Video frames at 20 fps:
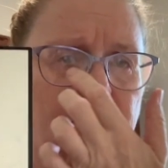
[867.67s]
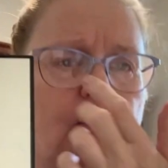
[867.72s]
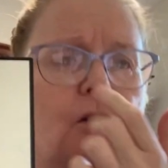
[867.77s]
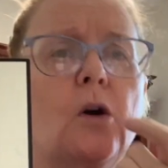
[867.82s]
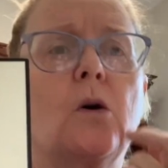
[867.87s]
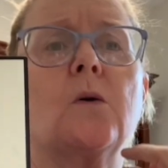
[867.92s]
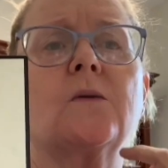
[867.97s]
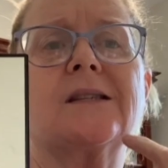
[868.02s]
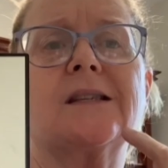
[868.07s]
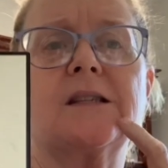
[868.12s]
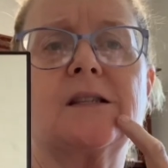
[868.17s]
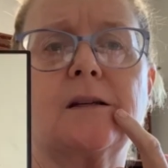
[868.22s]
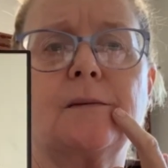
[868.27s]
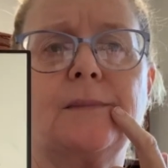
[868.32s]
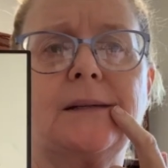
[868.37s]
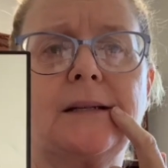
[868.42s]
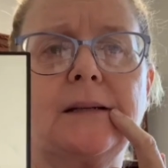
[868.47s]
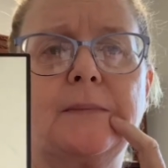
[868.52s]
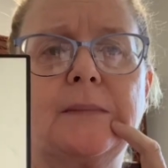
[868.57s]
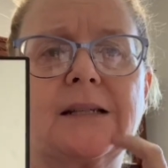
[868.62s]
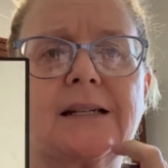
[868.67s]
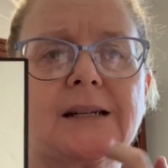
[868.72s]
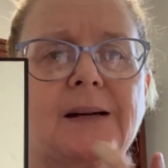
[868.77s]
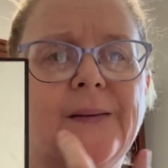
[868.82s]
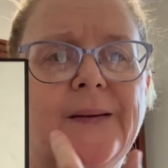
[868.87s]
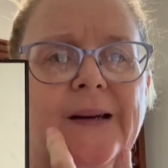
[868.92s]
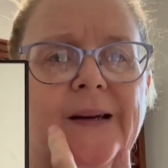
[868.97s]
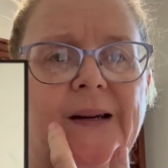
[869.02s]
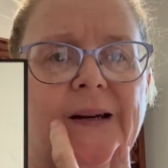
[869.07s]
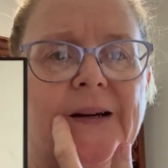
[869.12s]
nose, and sometimes
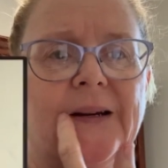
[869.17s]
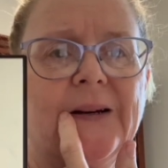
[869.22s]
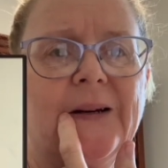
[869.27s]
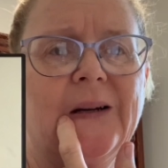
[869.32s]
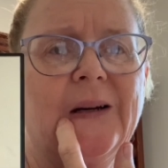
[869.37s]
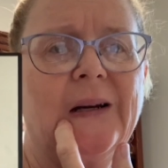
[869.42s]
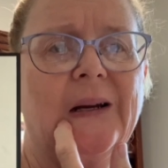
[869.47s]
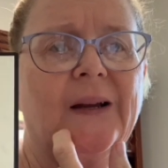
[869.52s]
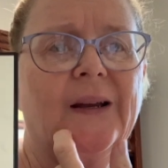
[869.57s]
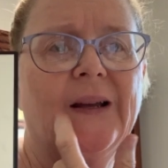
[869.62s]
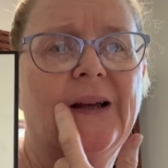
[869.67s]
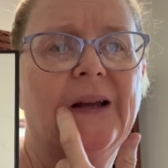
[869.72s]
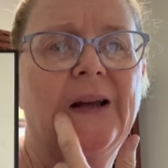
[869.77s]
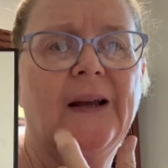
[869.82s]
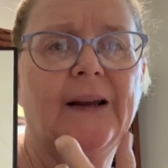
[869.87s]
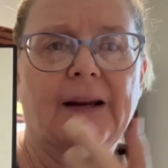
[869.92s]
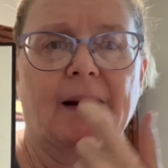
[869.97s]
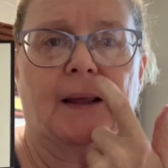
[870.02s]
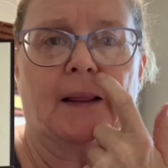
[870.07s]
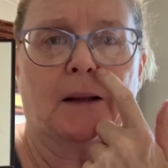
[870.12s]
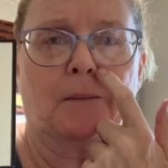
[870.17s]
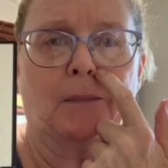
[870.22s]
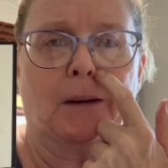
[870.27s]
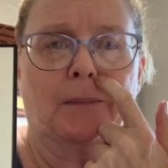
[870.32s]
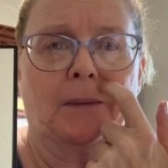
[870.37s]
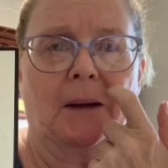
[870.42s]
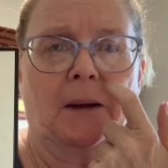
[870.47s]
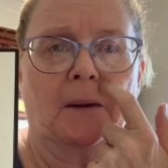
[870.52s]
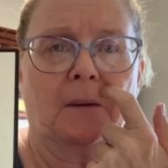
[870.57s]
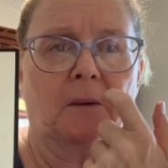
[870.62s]
down here, and then
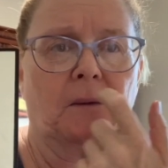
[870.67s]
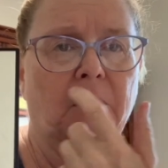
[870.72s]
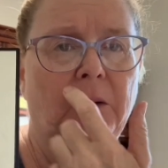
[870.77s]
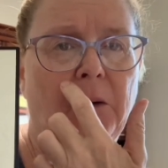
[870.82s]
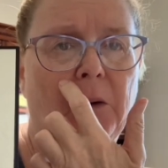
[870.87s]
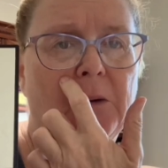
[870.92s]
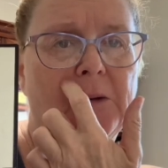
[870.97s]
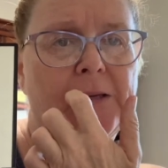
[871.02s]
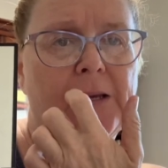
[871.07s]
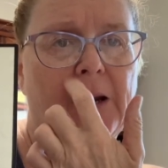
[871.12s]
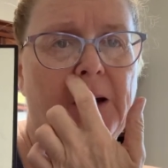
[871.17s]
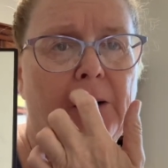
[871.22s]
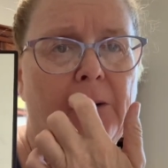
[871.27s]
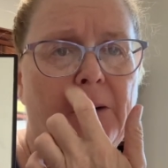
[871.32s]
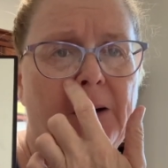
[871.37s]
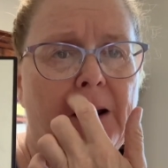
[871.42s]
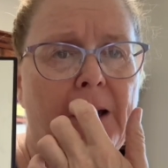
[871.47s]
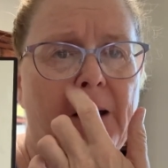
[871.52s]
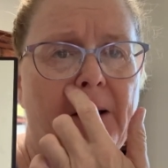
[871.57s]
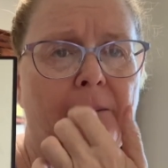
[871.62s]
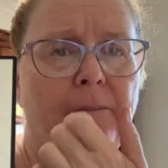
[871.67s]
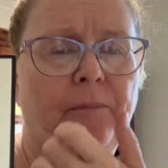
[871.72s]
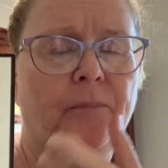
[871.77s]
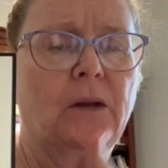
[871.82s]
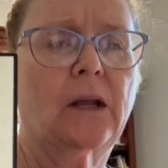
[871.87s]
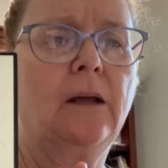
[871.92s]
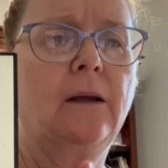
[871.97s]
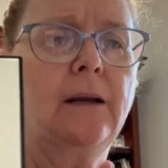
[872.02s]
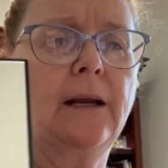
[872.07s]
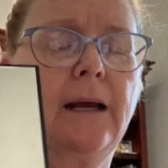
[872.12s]
maybe under the nose area.
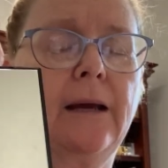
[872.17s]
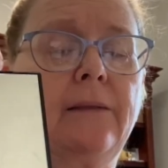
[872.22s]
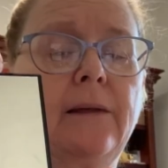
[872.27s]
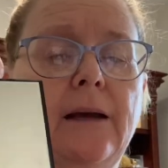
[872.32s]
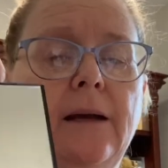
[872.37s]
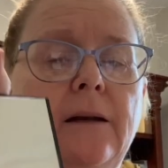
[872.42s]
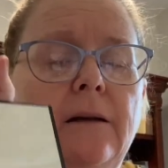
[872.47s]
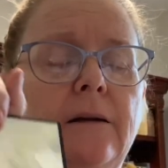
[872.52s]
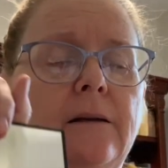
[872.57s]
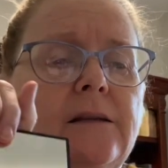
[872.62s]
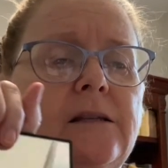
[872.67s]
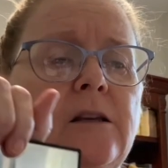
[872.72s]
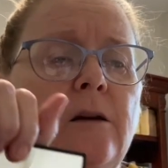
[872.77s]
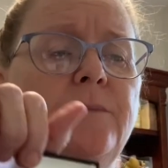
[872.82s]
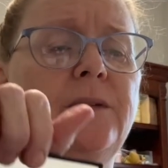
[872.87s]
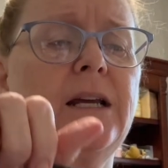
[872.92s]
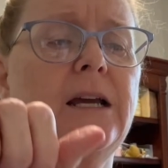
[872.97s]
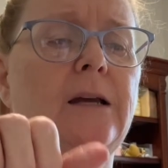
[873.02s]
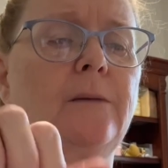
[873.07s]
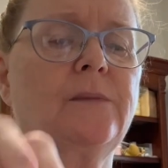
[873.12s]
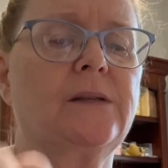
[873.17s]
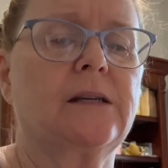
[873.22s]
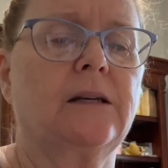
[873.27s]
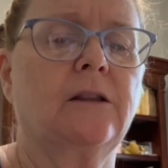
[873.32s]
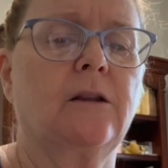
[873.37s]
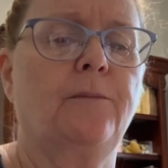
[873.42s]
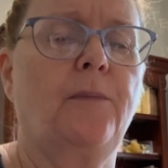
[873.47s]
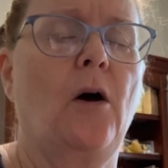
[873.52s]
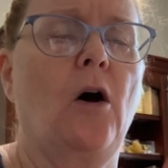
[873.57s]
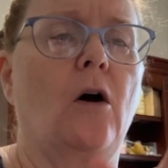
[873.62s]
And then sometimes in
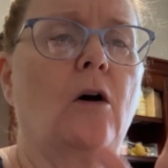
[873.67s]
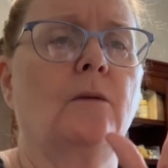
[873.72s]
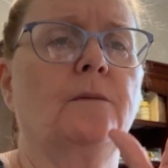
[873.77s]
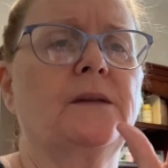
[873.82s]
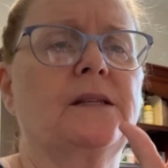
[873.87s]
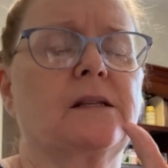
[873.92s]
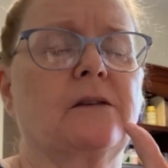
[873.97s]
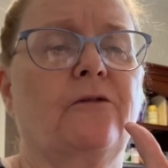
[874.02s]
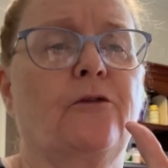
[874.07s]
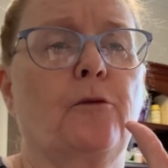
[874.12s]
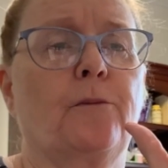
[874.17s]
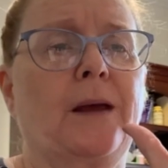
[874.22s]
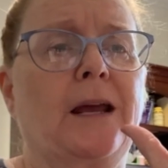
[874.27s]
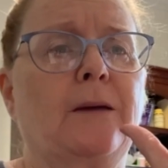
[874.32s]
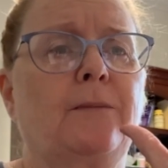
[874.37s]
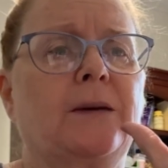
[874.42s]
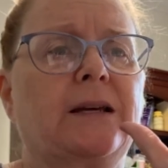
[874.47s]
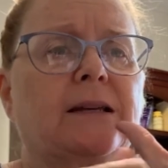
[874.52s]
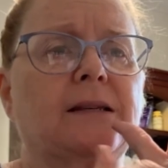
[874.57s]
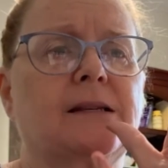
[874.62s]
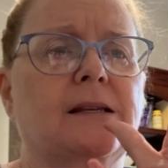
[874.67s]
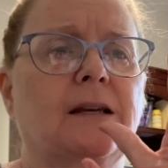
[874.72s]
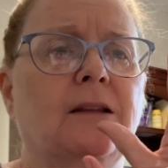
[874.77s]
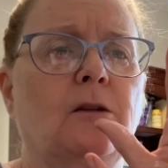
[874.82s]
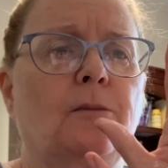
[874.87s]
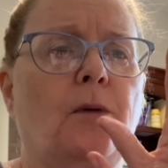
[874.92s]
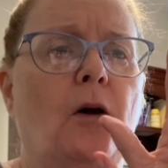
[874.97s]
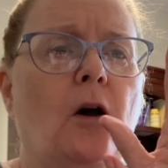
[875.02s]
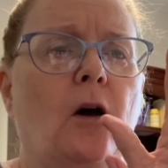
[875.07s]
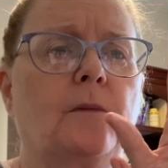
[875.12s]
the palms, for babies, in
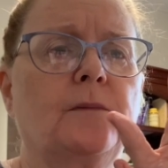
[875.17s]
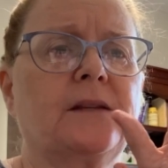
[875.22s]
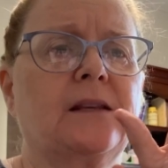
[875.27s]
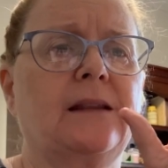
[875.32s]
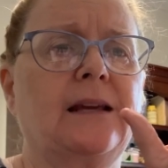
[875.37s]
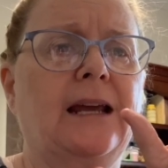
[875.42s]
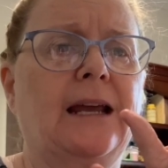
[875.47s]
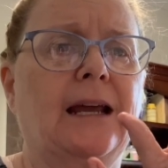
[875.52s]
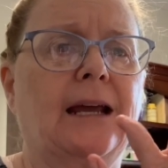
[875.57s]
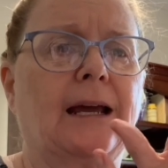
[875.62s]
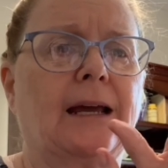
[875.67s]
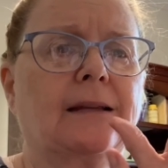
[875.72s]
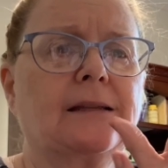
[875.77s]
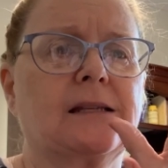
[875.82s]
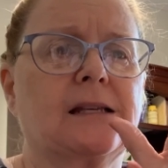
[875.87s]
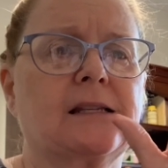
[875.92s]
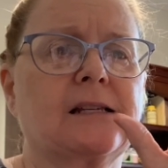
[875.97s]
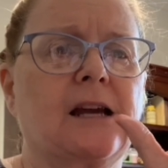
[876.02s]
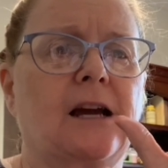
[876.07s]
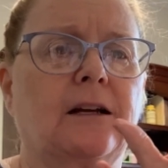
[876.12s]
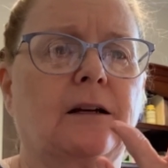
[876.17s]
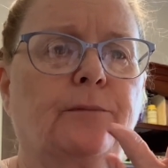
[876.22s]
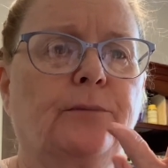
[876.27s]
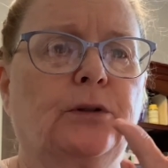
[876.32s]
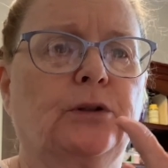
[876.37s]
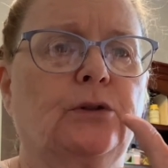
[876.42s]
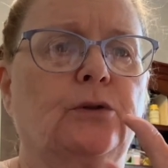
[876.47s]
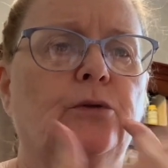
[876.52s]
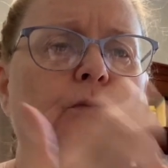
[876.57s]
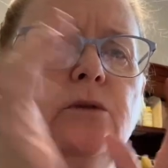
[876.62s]
the palms of the hands, it's kind of
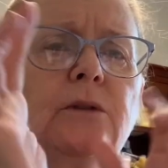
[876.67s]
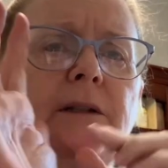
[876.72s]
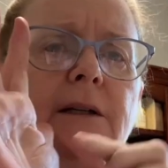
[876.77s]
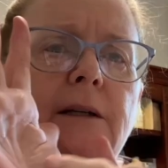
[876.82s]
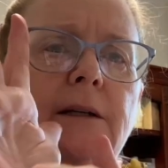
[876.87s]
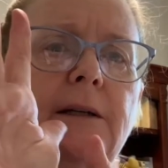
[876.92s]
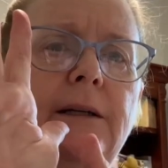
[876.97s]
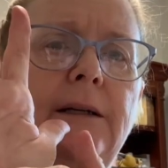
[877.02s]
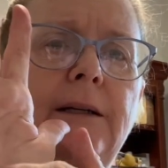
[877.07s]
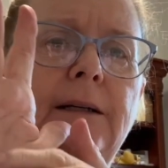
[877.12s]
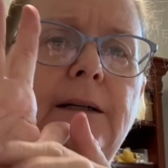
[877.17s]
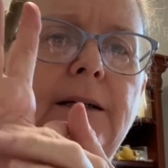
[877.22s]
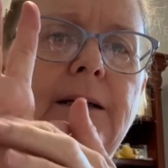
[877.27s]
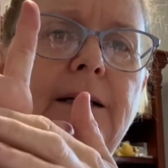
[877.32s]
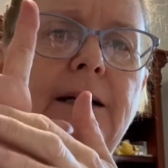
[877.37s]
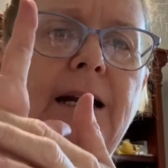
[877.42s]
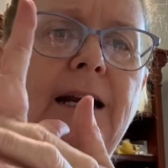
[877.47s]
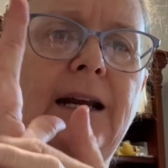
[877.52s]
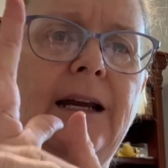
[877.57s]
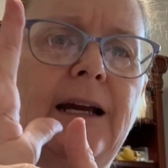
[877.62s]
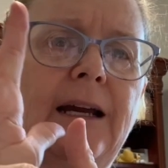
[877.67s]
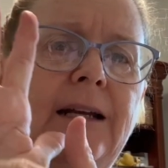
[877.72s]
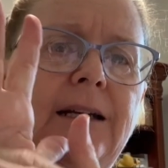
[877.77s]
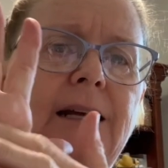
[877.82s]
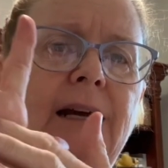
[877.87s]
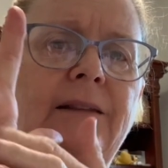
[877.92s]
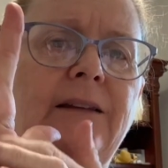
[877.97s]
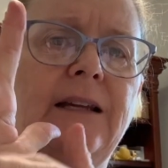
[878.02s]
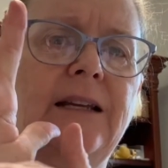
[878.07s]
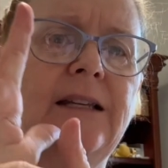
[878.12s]
blue, and
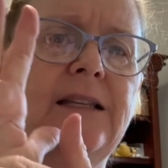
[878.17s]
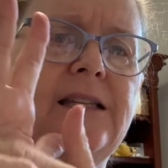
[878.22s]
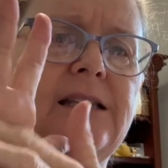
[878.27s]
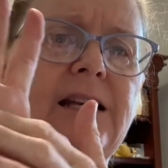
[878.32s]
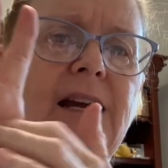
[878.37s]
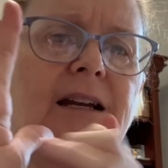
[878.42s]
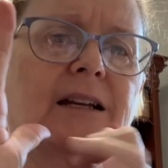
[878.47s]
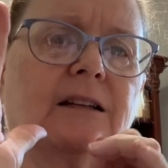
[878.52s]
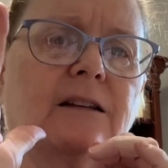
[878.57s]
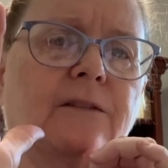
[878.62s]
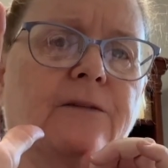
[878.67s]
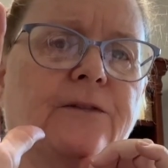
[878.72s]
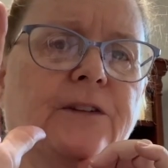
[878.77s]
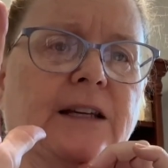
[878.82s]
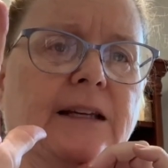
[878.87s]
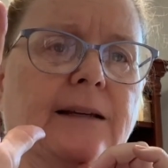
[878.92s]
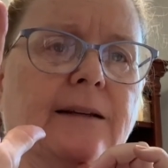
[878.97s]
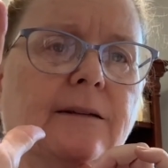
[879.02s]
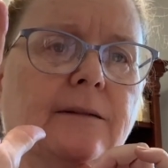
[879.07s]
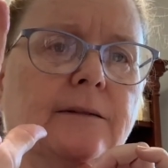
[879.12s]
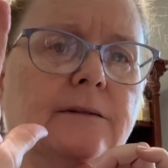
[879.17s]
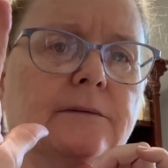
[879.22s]
on the inside of the feet.